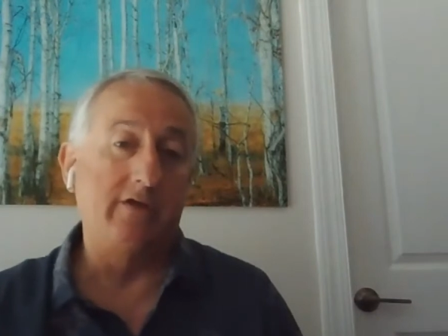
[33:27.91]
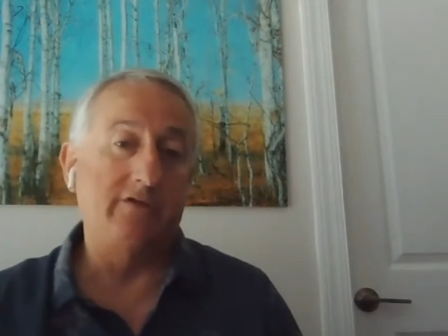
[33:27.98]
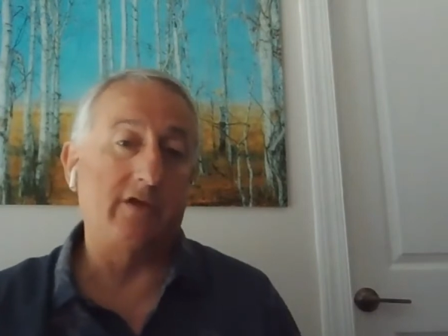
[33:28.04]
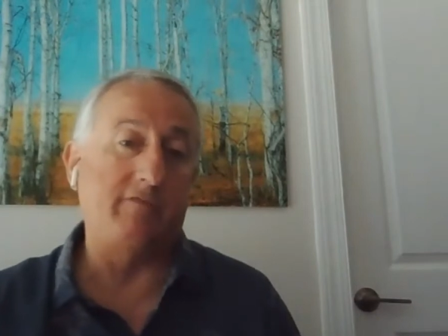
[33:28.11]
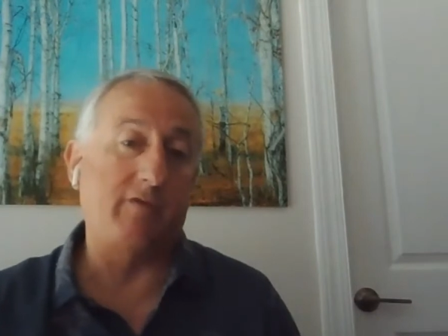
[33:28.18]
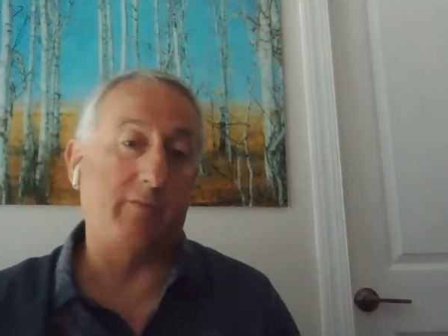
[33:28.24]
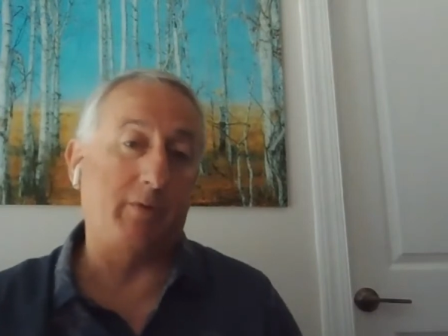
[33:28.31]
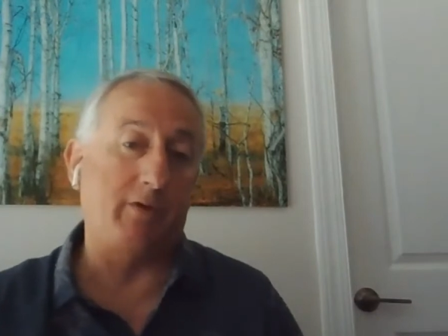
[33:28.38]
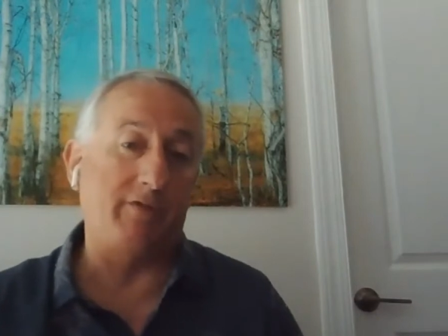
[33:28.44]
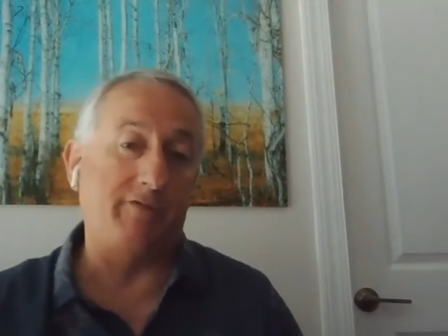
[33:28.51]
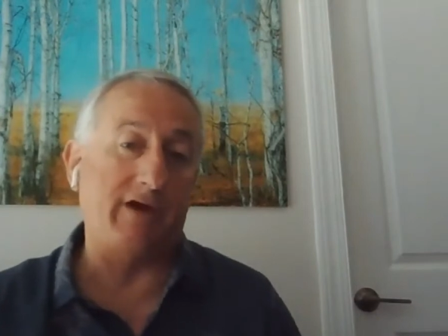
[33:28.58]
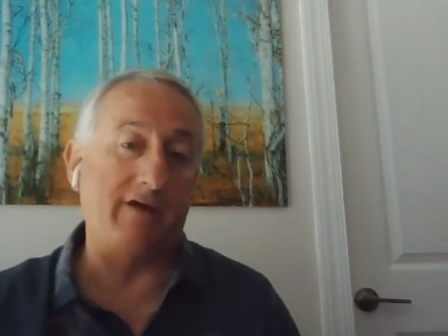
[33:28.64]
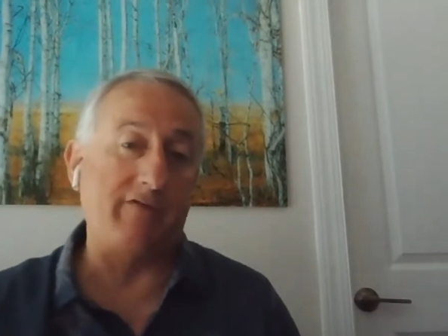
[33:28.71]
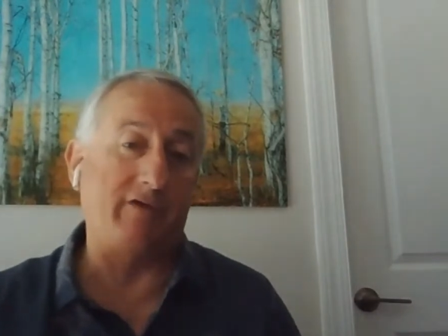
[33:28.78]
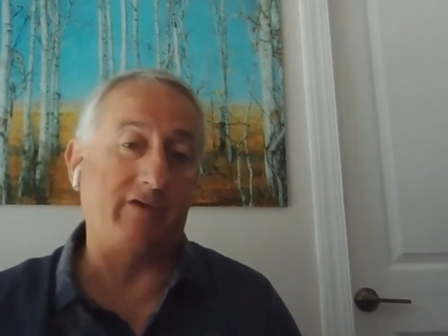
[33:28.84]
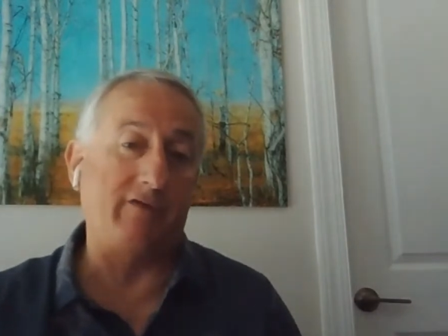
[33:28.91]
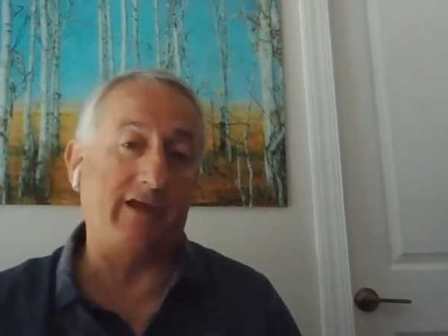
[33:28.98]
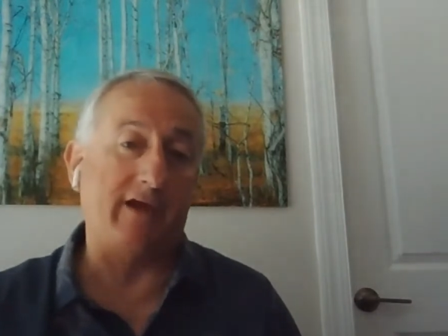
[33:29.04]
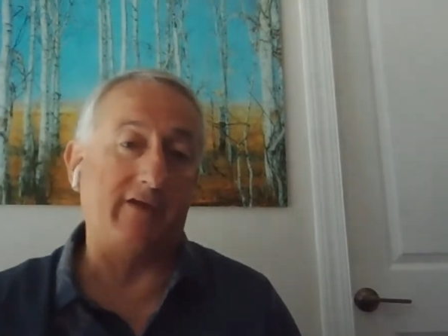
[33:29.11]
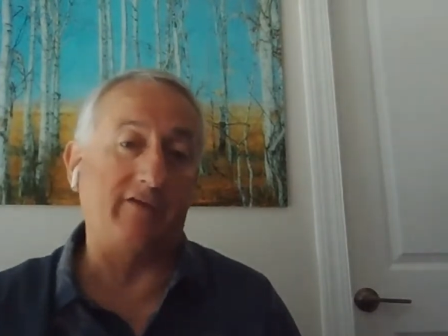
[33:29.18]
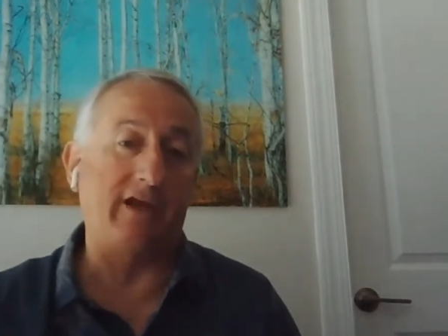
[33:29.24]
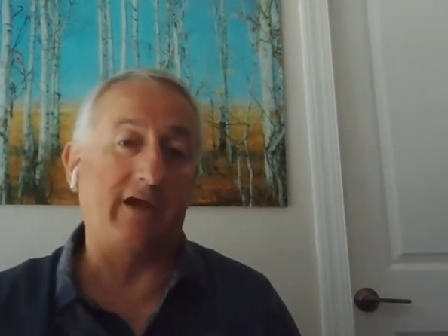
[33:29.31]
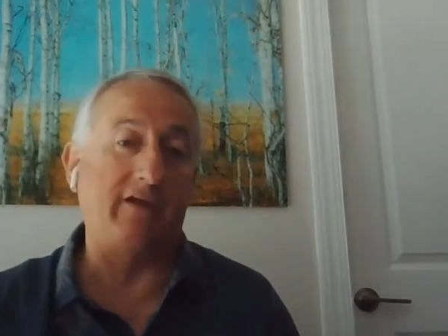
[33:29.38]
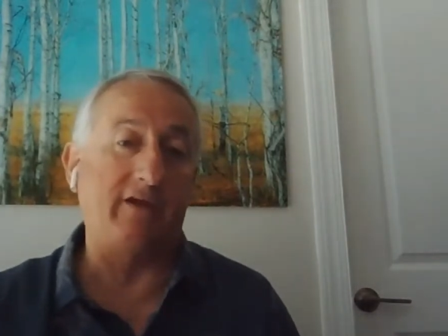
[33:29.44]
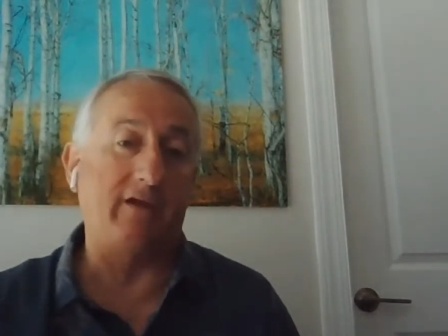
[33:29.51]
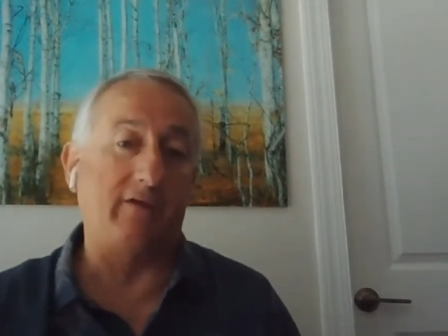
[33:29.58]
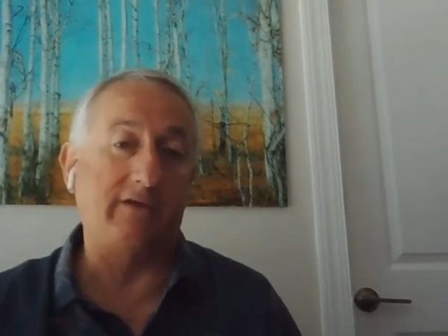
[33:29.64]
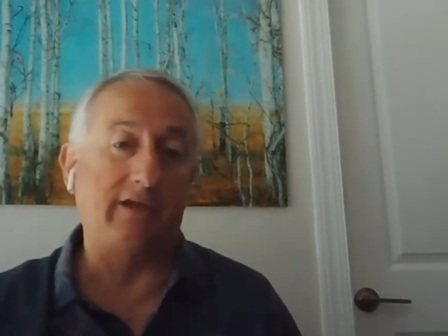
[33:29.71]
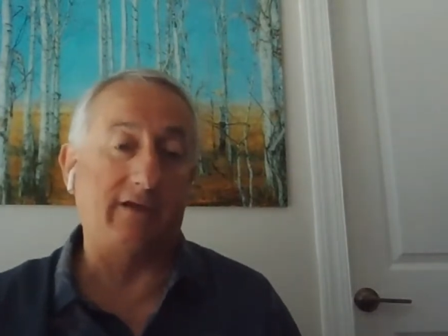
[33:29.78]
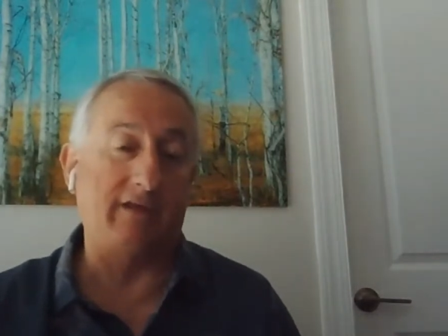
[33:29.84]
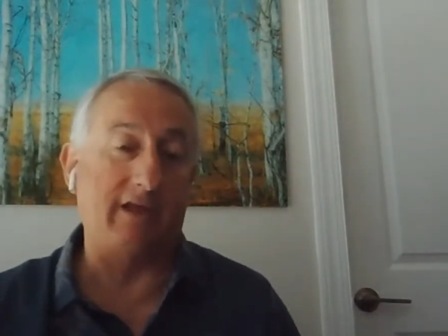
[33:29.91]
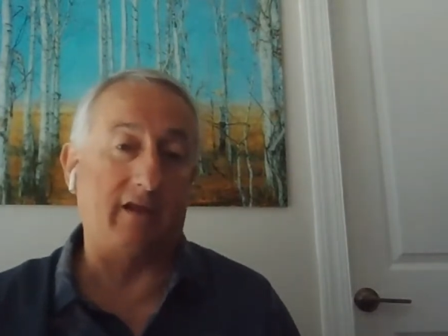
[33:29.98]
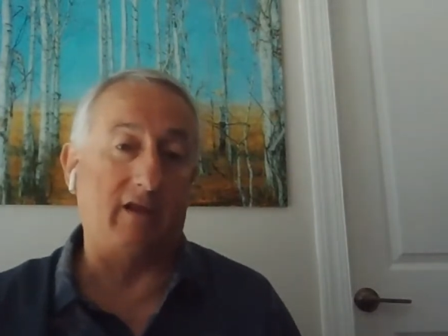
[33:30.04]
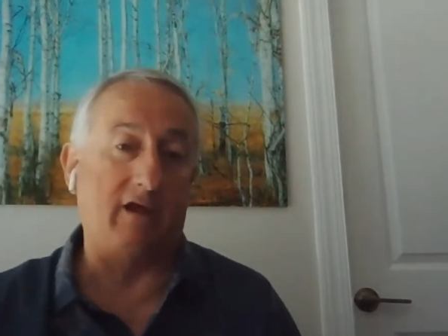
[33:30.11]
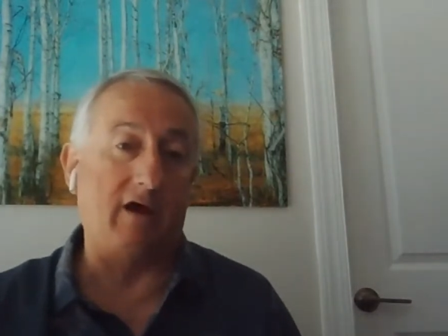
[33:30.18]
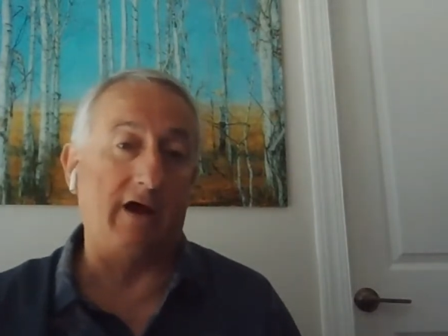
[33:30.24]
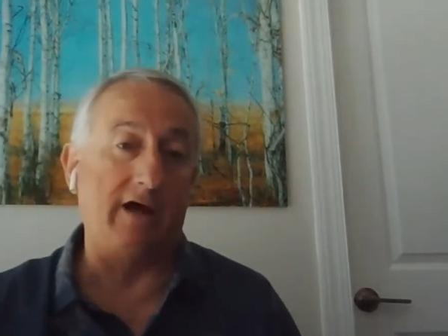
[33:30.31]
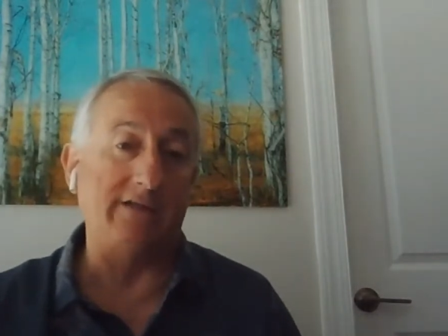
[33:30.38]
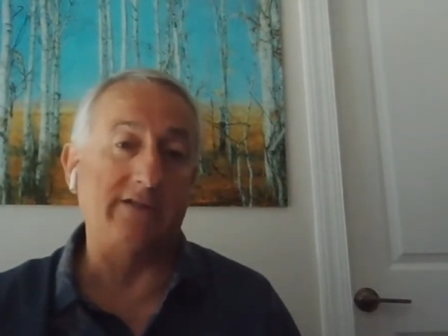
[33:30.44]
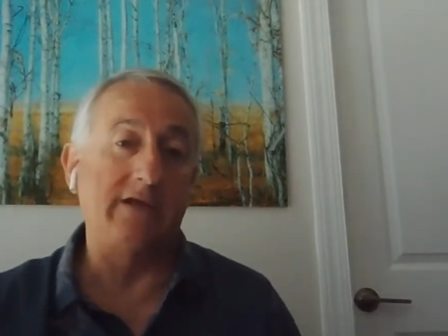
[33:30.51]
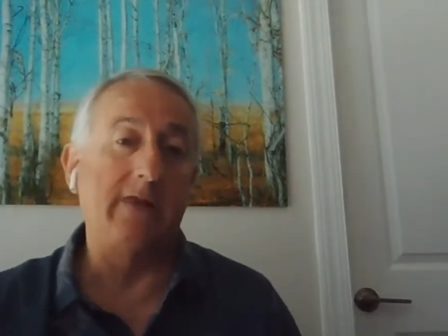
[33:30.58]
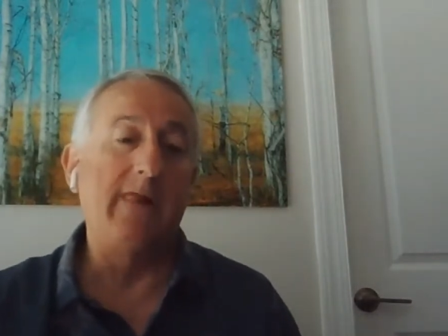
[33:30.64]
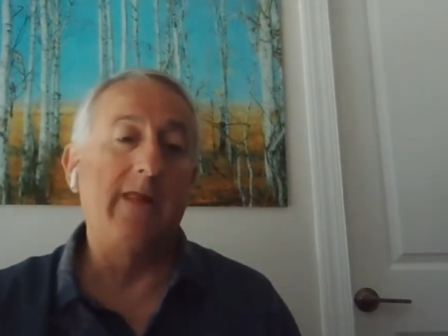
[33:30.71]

So if you pull the $500,000 out, you don't take that loss.